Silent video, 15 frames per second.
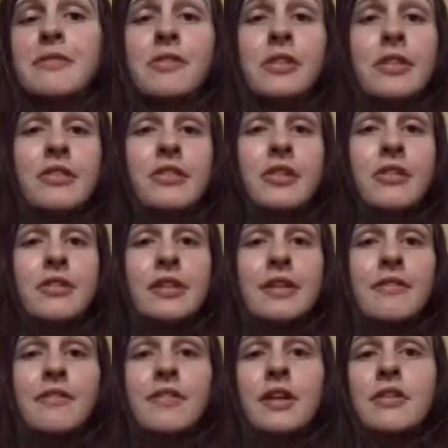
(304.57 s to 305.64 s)
me for this Tuesday
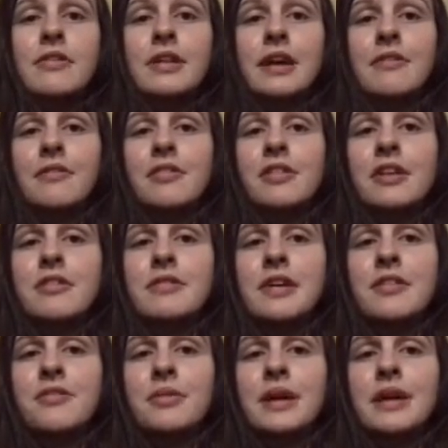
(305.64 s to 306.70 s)
review, and I will see you
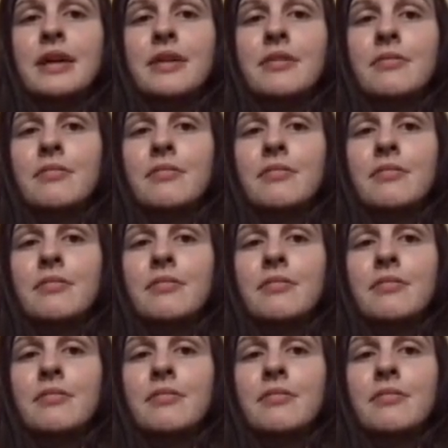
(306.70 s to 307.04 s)
next week.